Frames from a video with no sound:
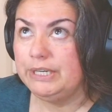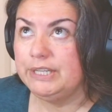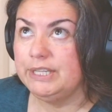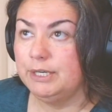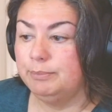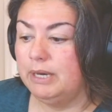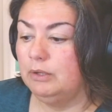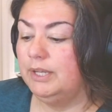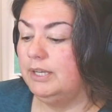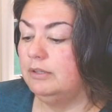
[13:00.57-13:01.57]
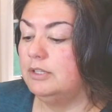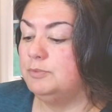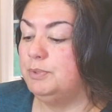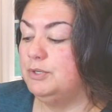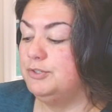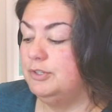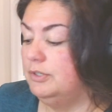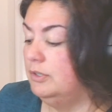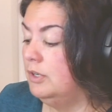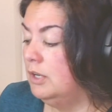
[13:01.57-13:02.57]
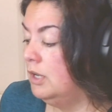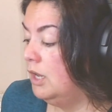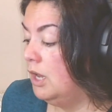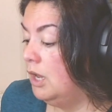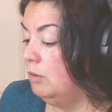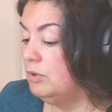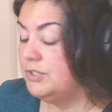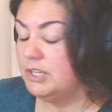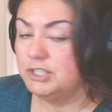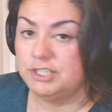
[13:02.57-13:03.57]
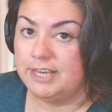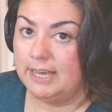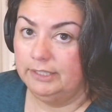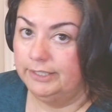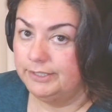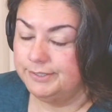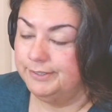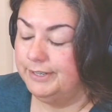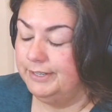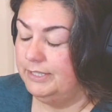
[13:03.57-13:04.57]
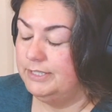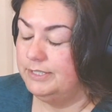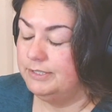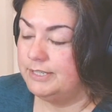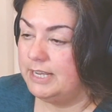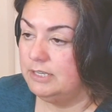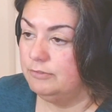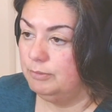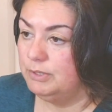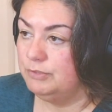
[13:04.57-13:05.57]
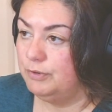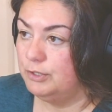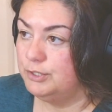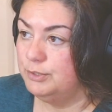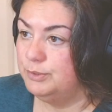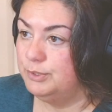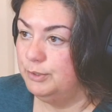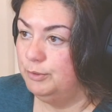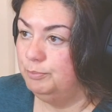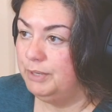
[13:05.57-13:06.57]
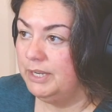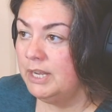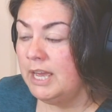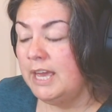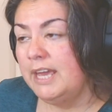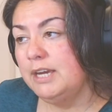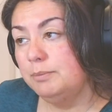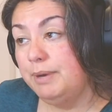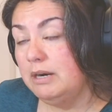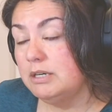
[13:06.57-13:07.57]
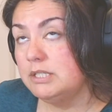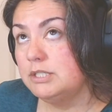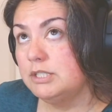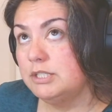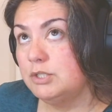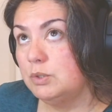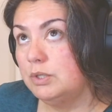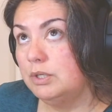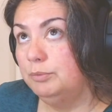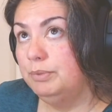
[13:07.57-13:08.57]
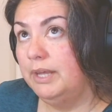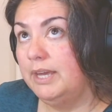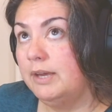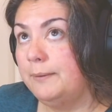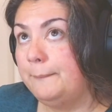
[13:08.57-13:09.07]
to think about, like, this person was such a talent and then taken from us far too soon. But in comparison to Tori Hilda Blake,